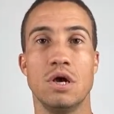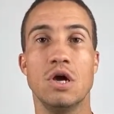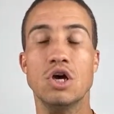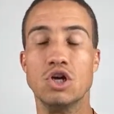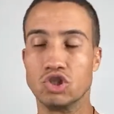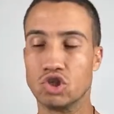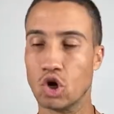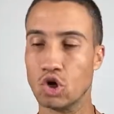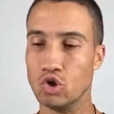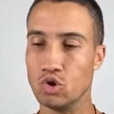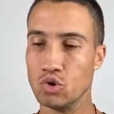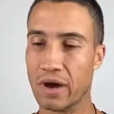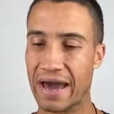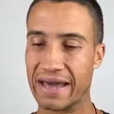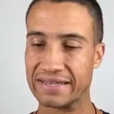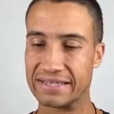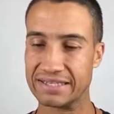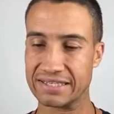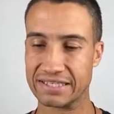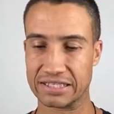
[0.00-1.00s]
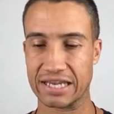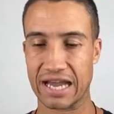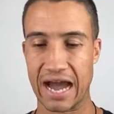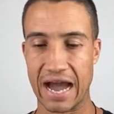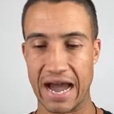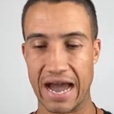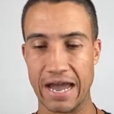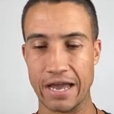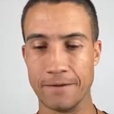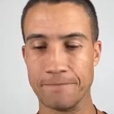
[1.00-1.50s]
So you got this
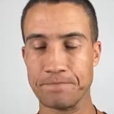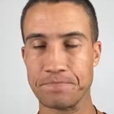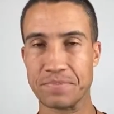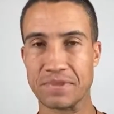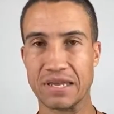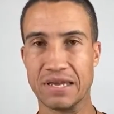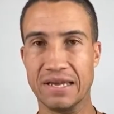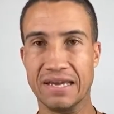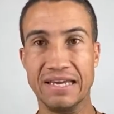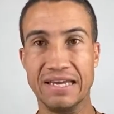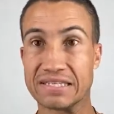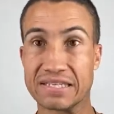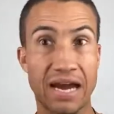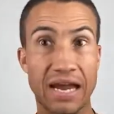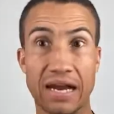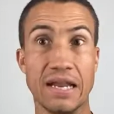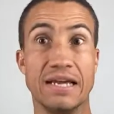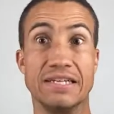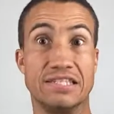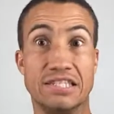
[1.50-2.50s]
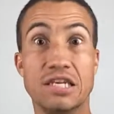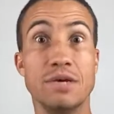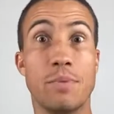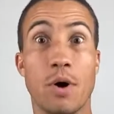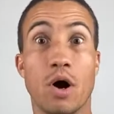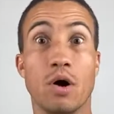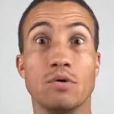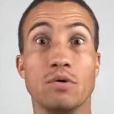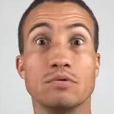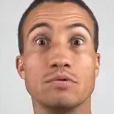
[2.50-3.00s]
guy. He's kind of like
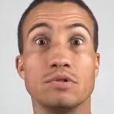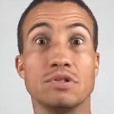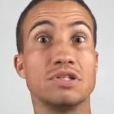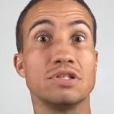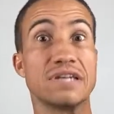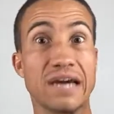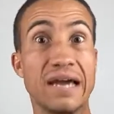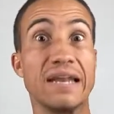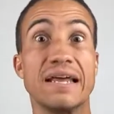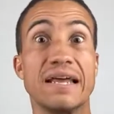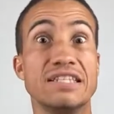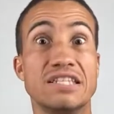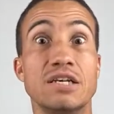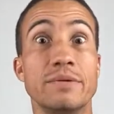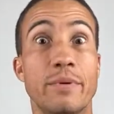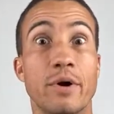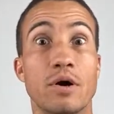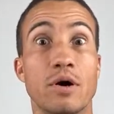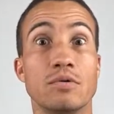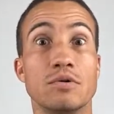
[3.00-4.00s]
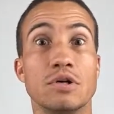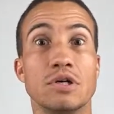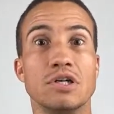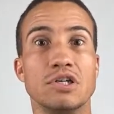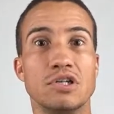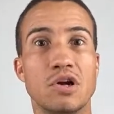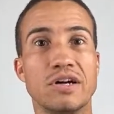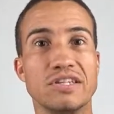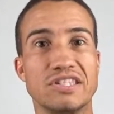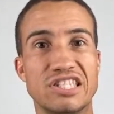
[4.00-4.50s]
Debo. You
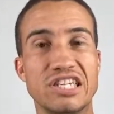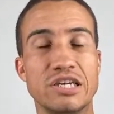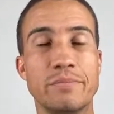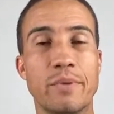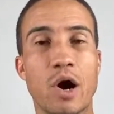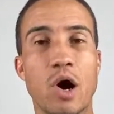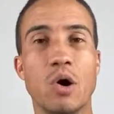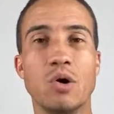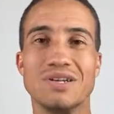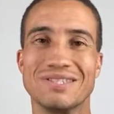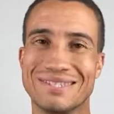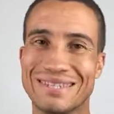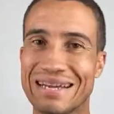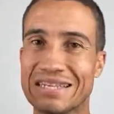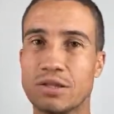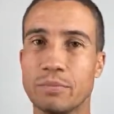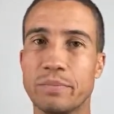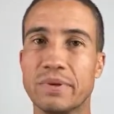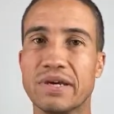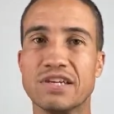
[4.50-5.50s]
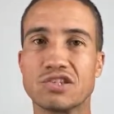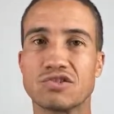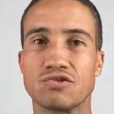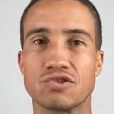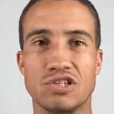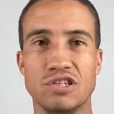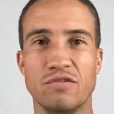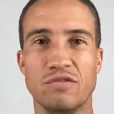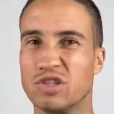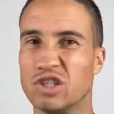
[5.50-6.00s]
know, Debo is not the biggest
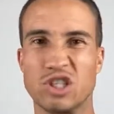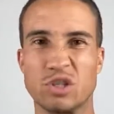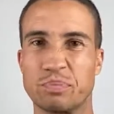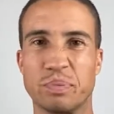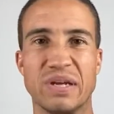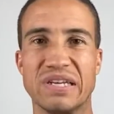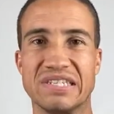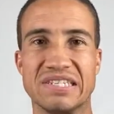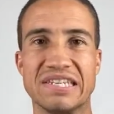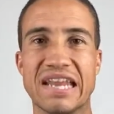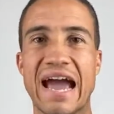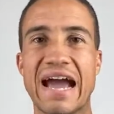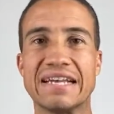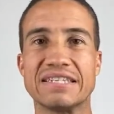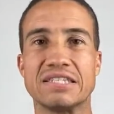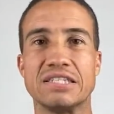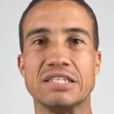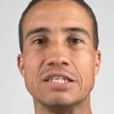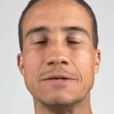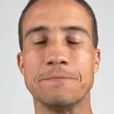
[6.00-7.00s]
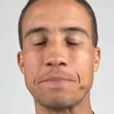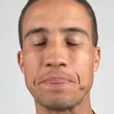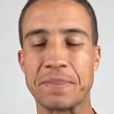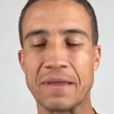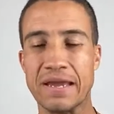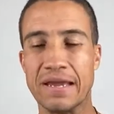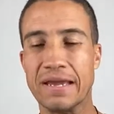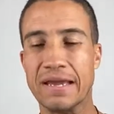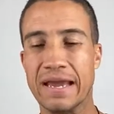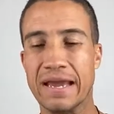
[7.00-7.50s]
receiver, just plays nasty.
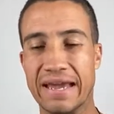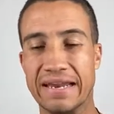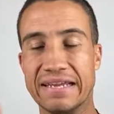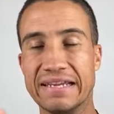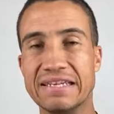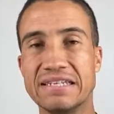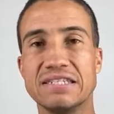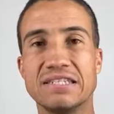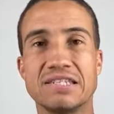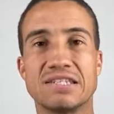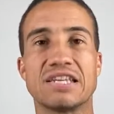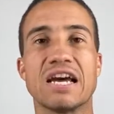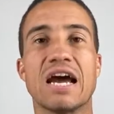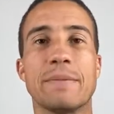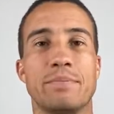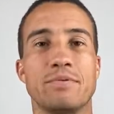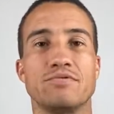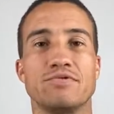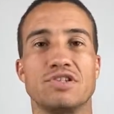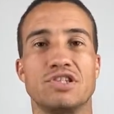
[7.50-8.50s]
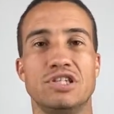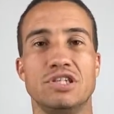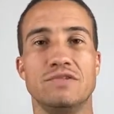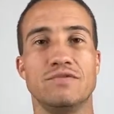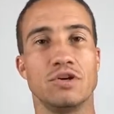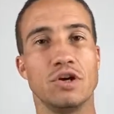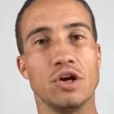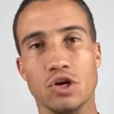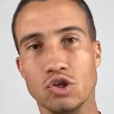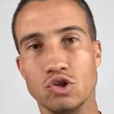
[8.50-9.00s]
And he's the type of
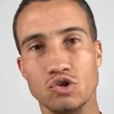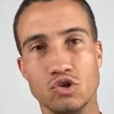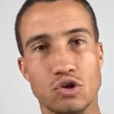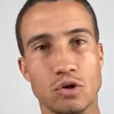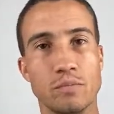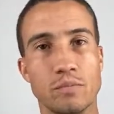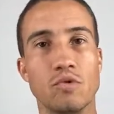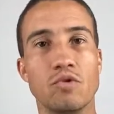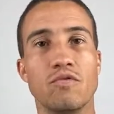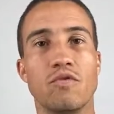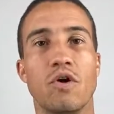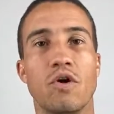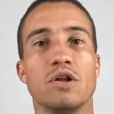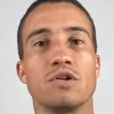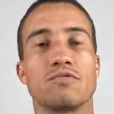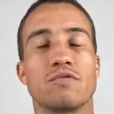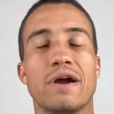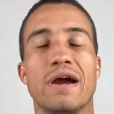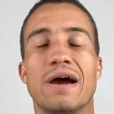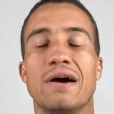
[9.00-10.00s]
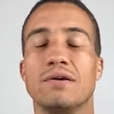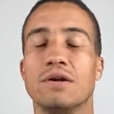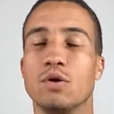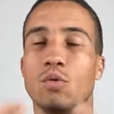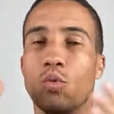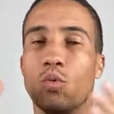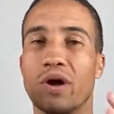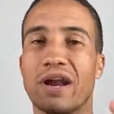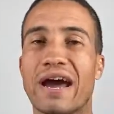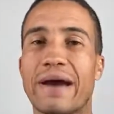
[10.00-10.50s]
receiver you can move all around.
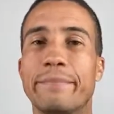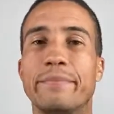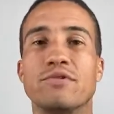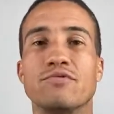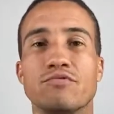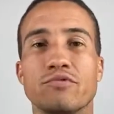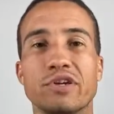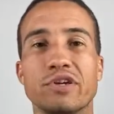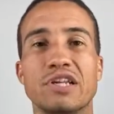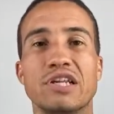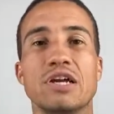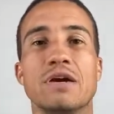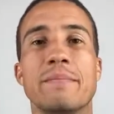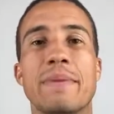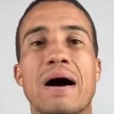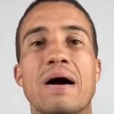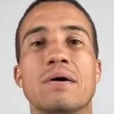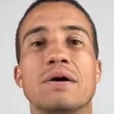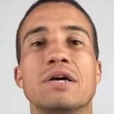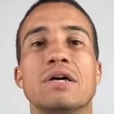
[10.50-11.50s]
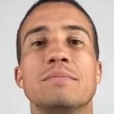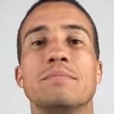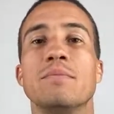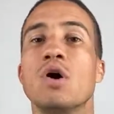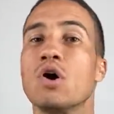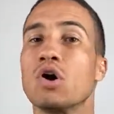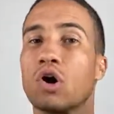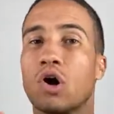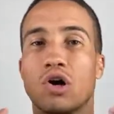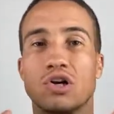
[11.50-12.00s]
And what I've been reading about him,
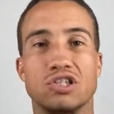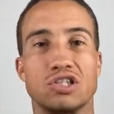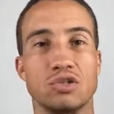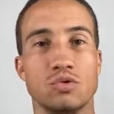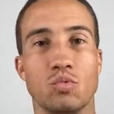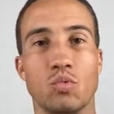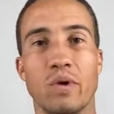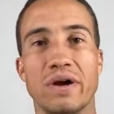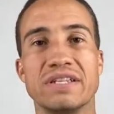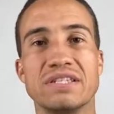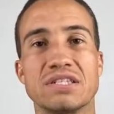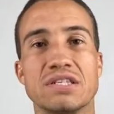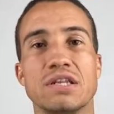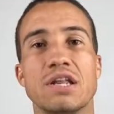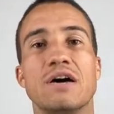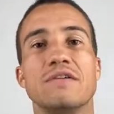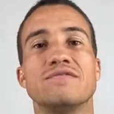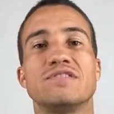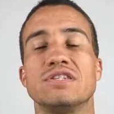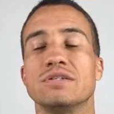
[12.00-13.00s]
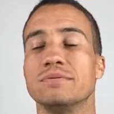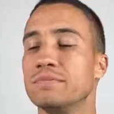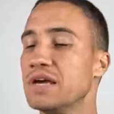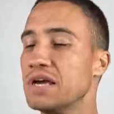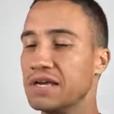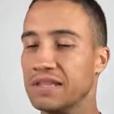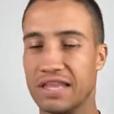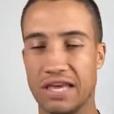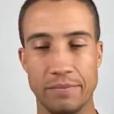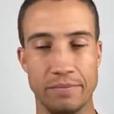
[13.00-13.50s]
Carson Wentz loves him.
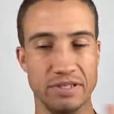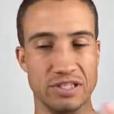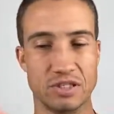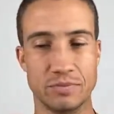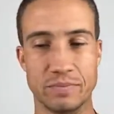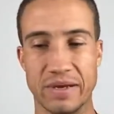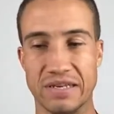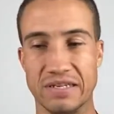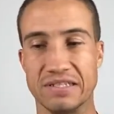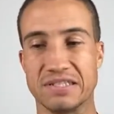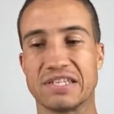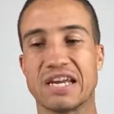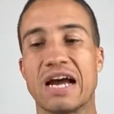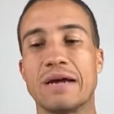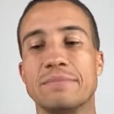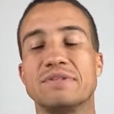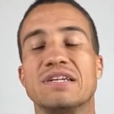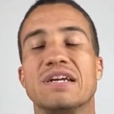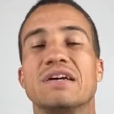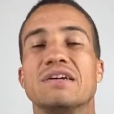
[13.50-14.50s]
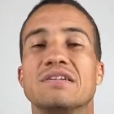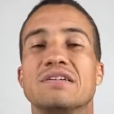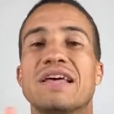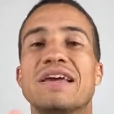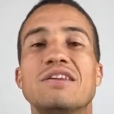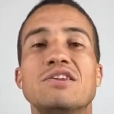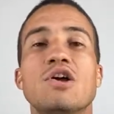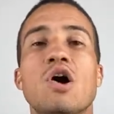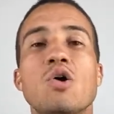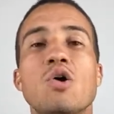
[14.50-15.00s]
They've been spending time together. They
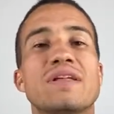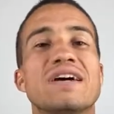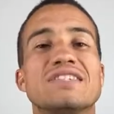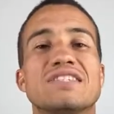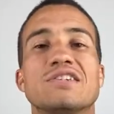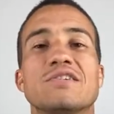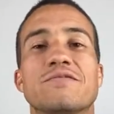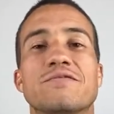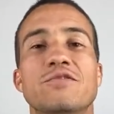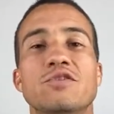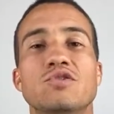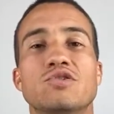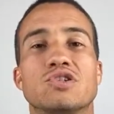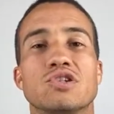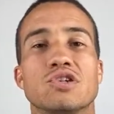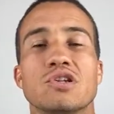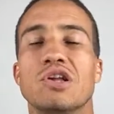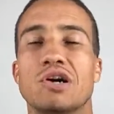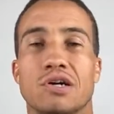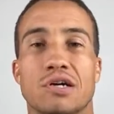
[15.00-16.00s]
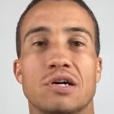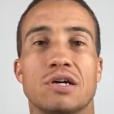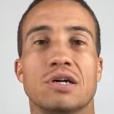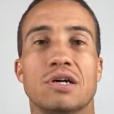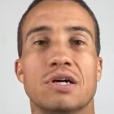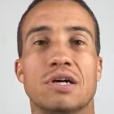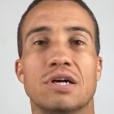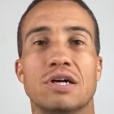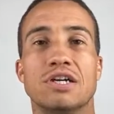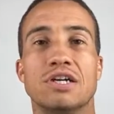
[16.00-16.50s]
know that's their future. Look,
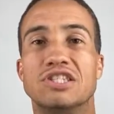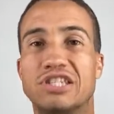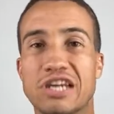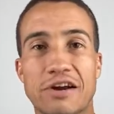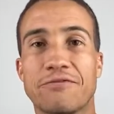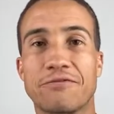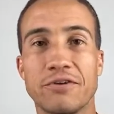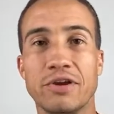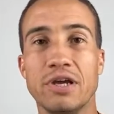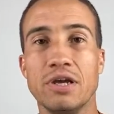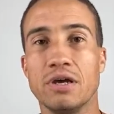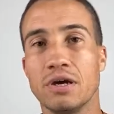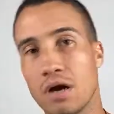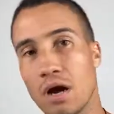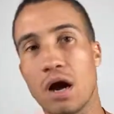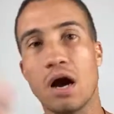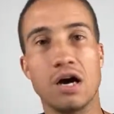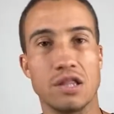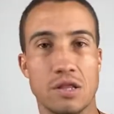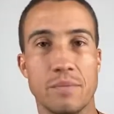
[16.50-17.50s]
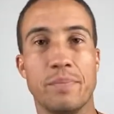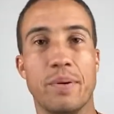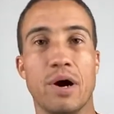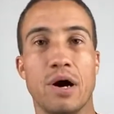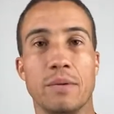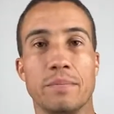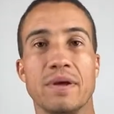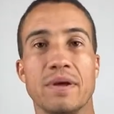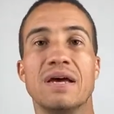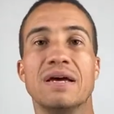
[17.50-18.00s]
Jeffrey on the
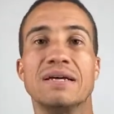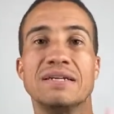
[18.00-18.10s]
pup.